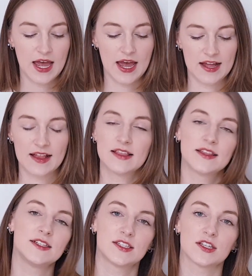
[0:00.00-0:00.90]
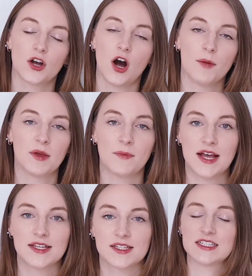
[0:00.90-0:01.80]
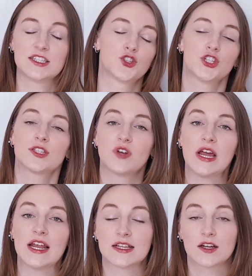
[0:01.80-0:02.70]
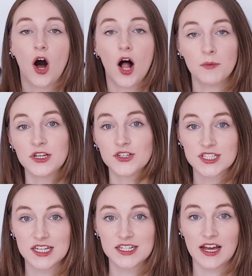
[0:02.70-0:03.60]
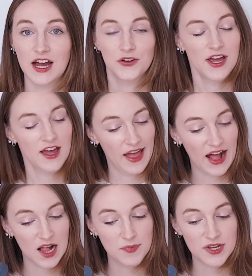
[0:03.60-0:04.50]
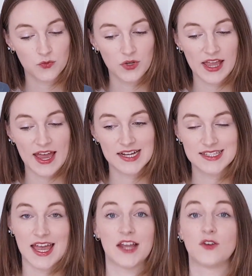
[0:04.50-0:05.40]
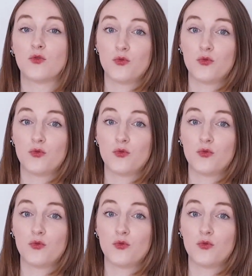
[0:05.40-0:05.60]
Then this calming mask is just great at calming your skin down, helping it relax and